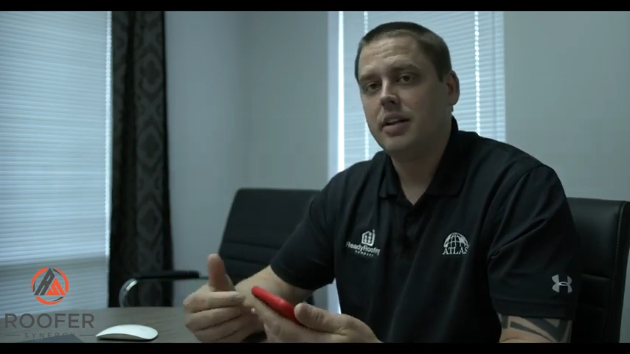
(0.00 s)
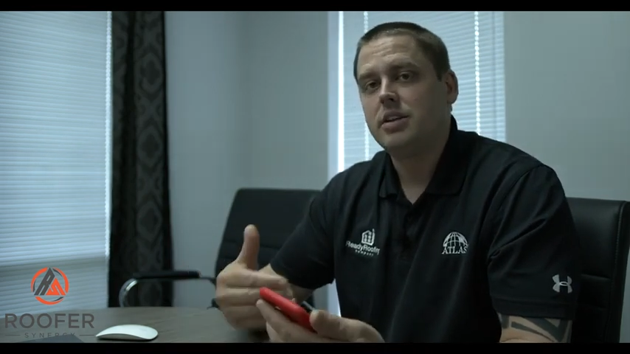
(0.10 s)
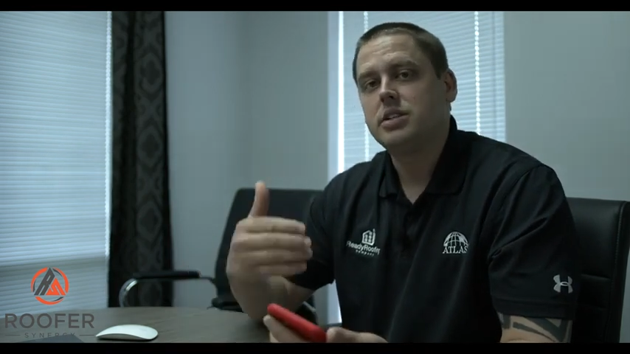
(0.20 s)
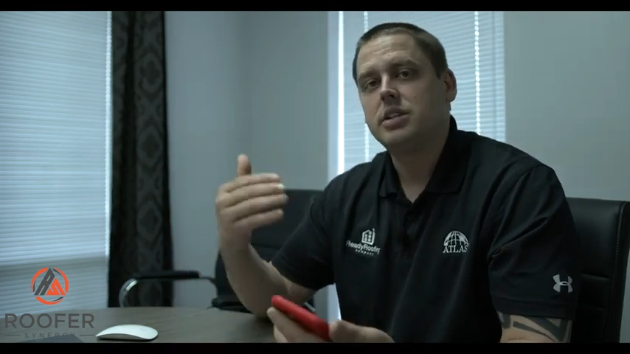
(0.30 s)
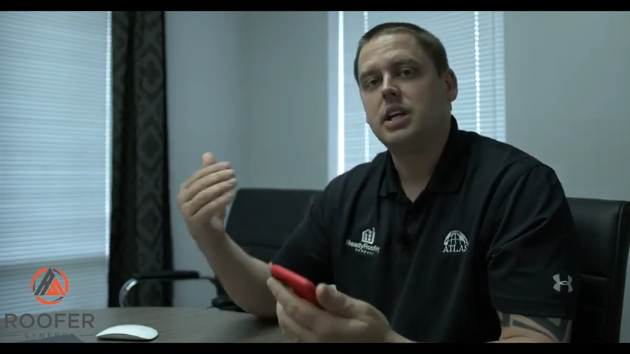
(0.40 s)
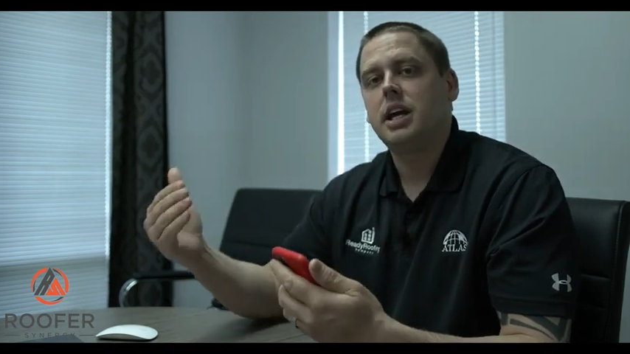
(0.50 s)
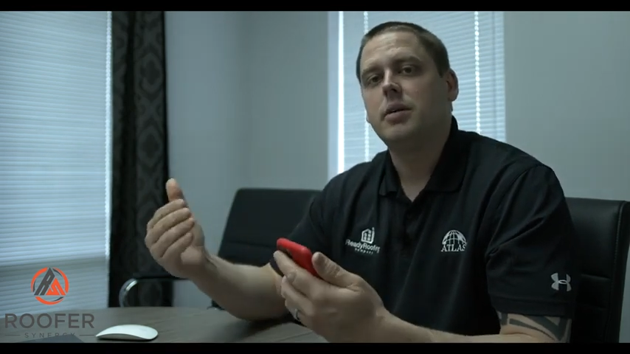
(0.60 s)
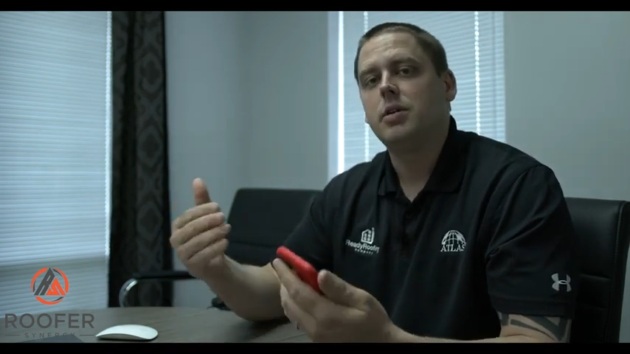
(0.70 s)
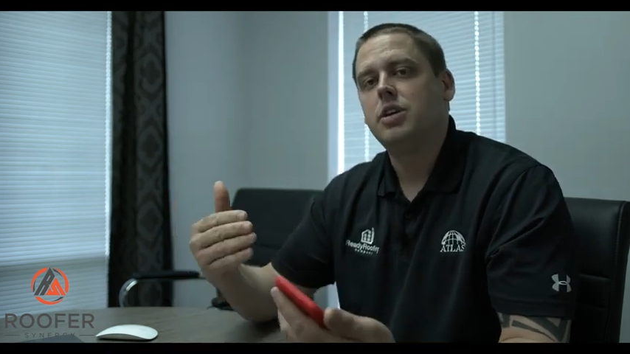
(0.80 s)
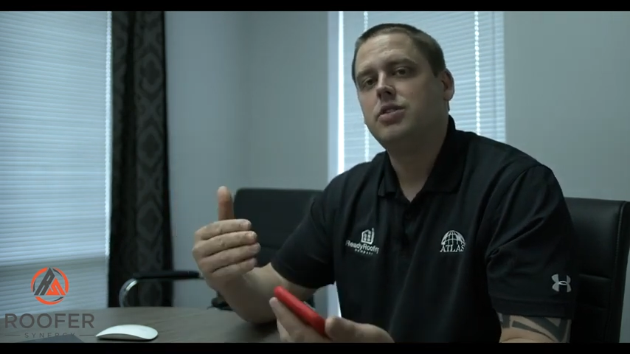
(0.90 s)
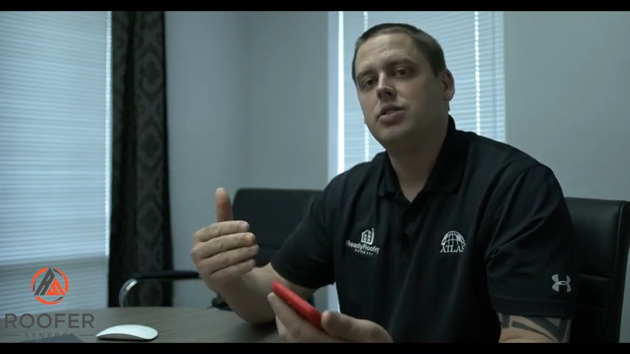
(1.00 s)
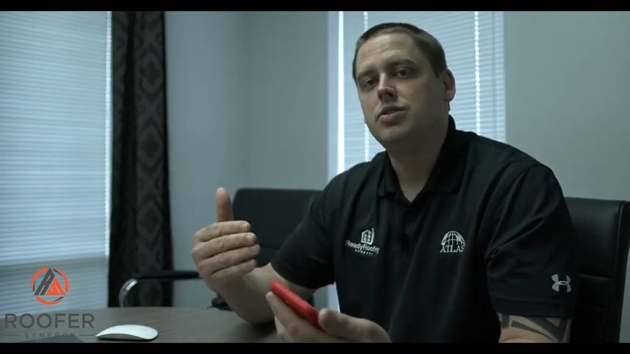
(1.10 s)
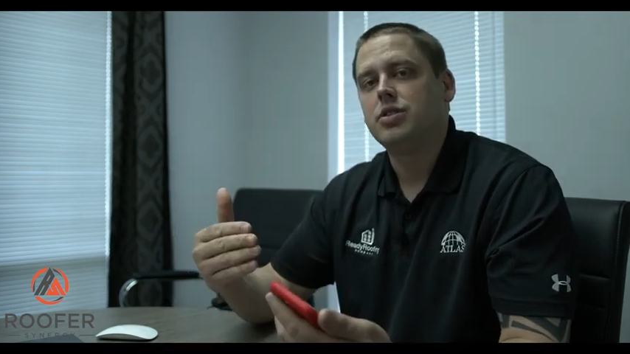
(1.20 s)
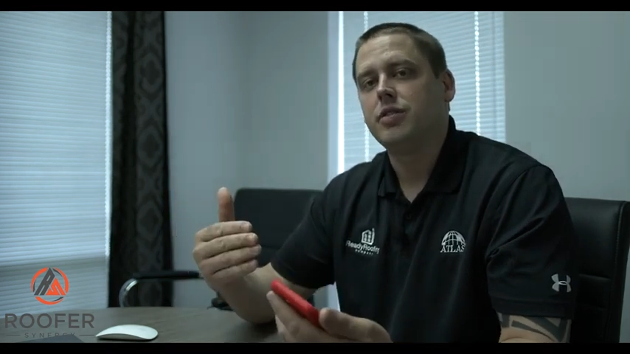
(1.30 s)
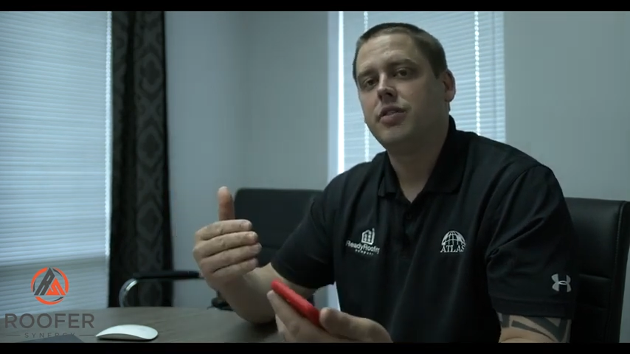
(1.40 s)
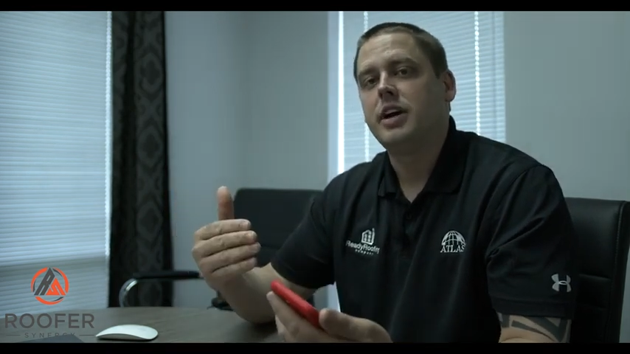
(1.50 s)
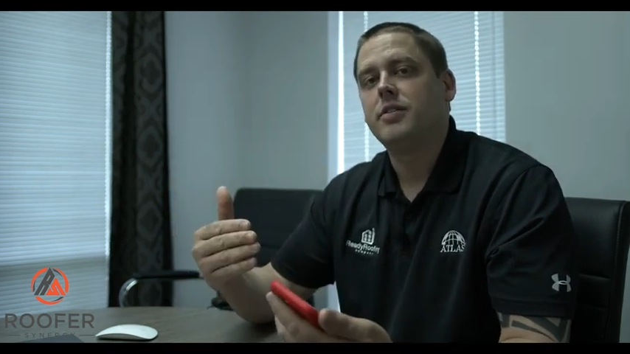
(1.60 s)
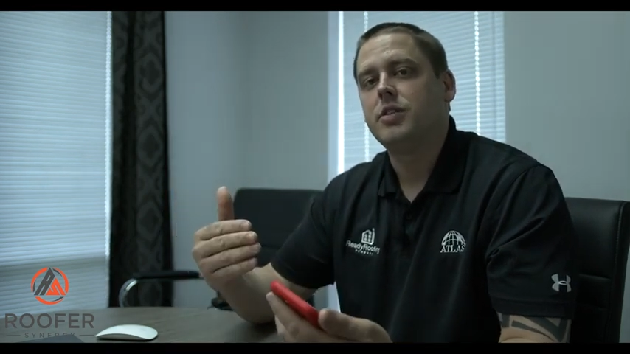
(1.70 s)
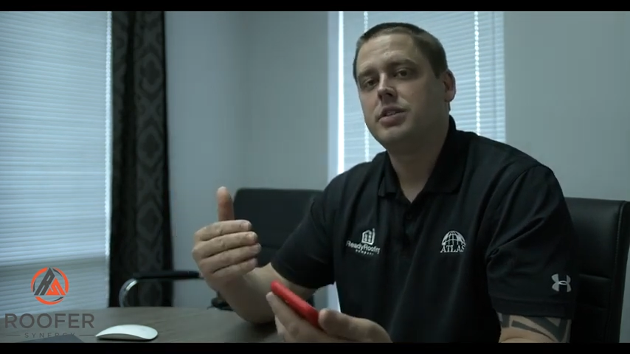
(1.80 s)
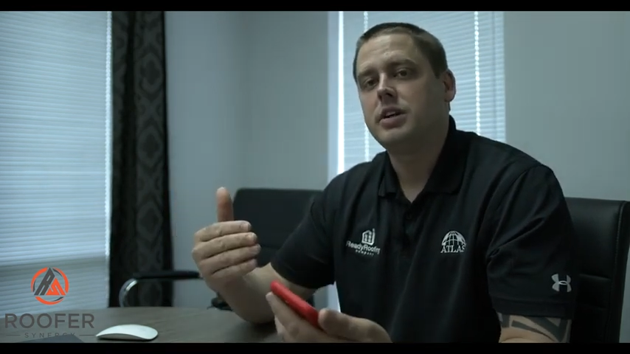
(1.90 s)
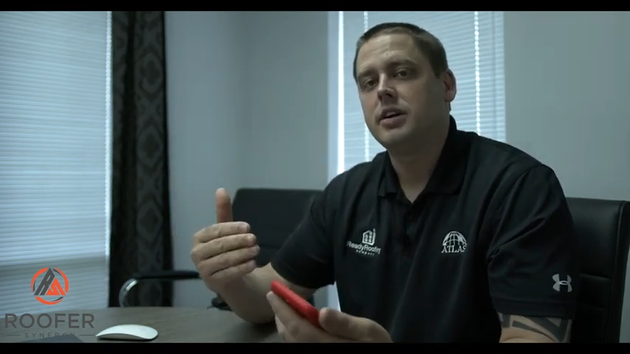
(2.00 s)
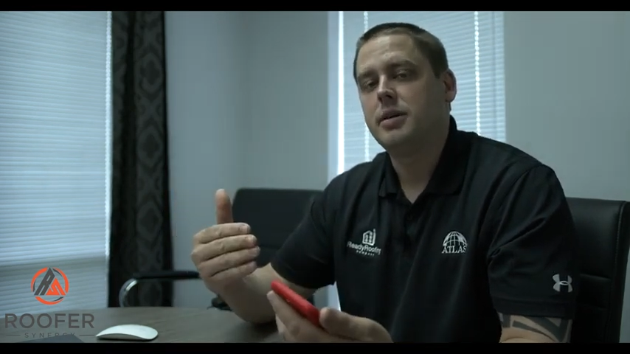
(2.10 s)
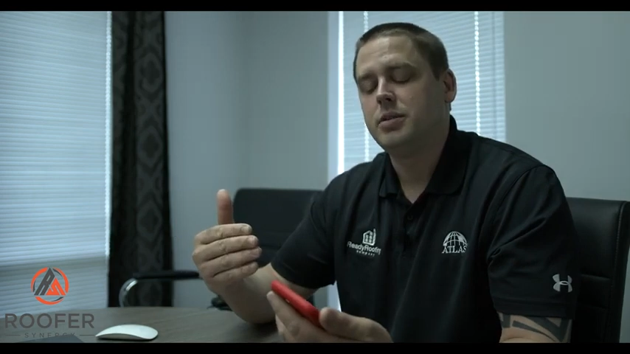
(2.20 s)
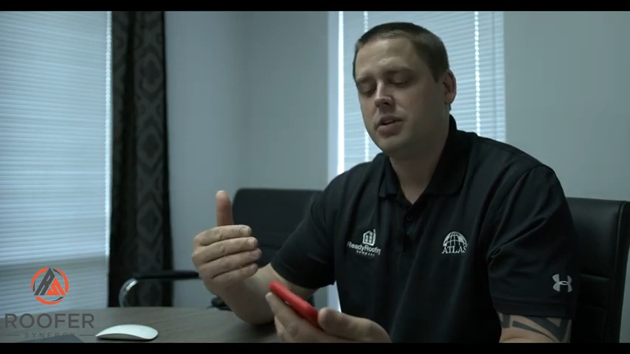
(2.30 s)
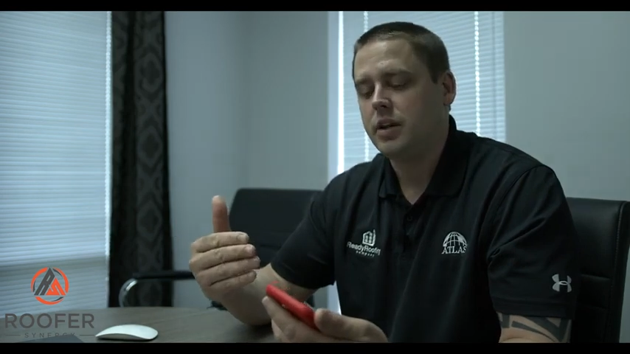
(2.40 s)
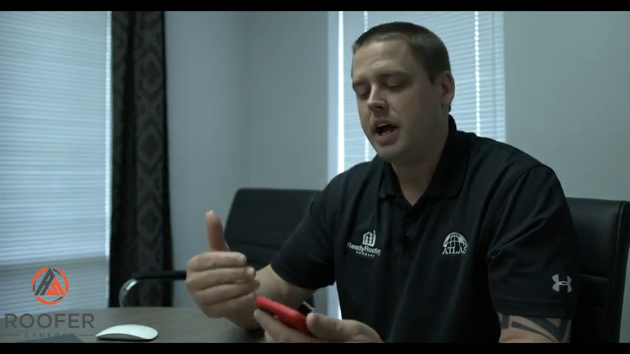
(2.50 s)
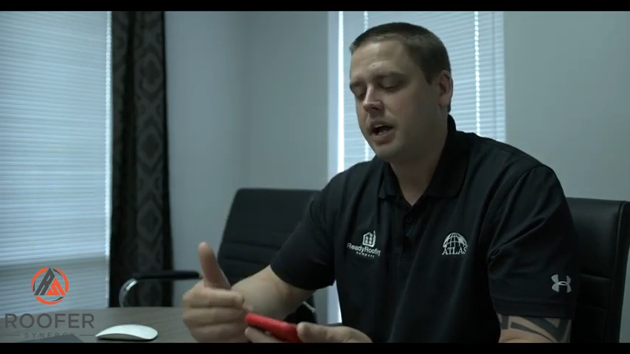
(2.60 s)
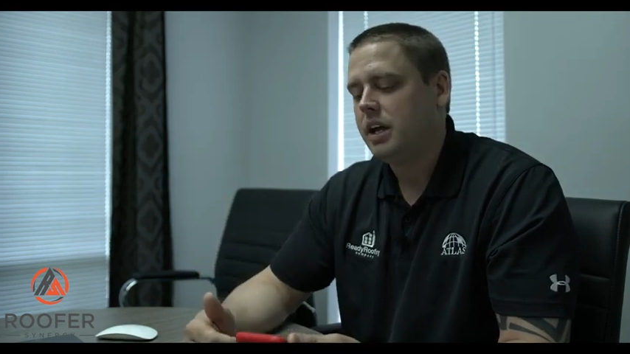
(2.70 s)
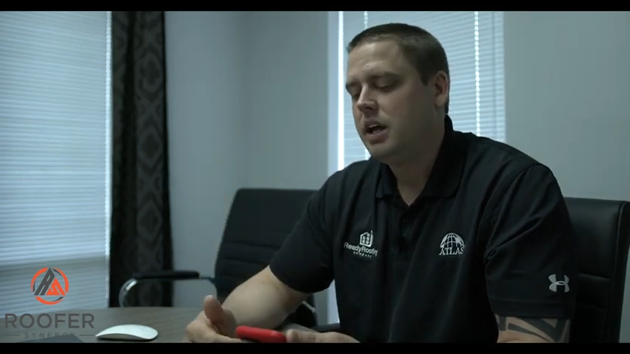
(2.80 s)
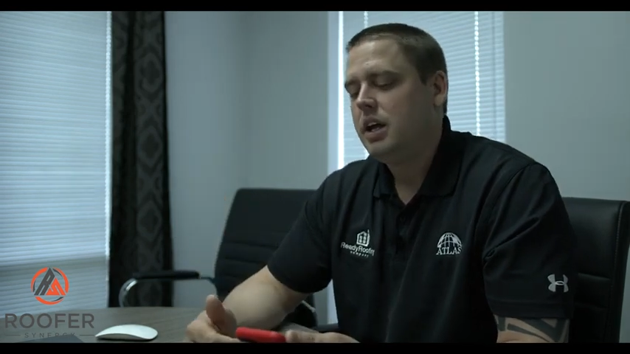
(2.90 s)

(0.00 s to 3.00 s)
and this is again where you choose your flavor of CRM that you like,